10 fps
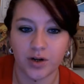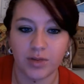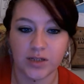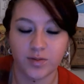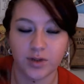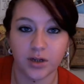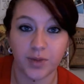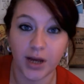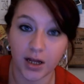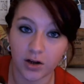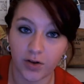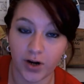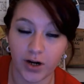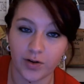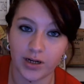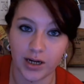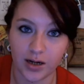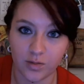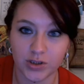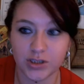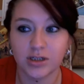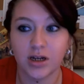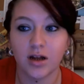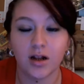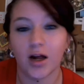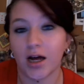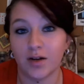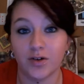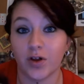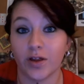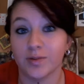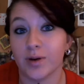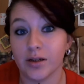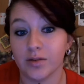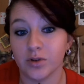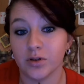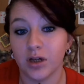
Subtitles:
it makes me look paler than I already am, which I don't even know how that's possible.